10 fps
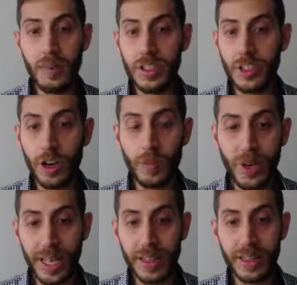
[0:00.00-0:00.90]
Startup
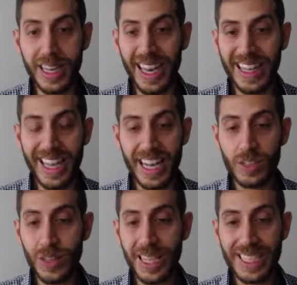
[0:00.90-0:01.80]
Weekend, the next
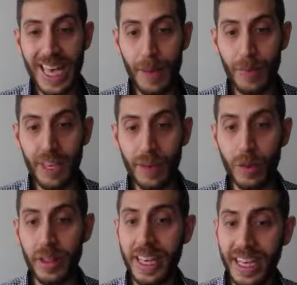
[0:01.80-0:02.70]
one that's happening,
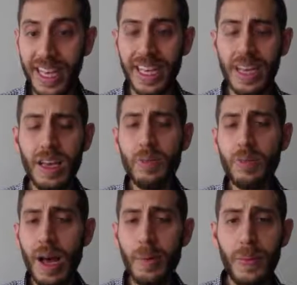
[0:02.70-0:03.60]
we're thinking
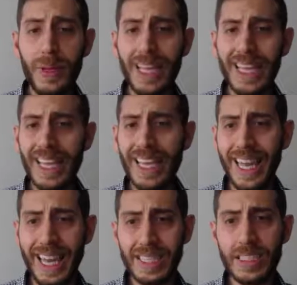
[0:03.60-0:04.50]
probably
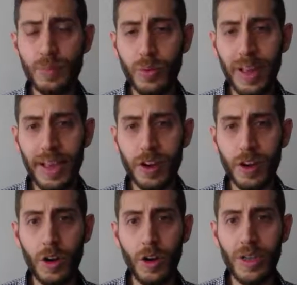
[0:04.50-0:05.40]
late spring,
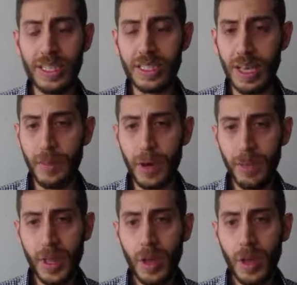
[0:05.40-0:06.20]
early summer,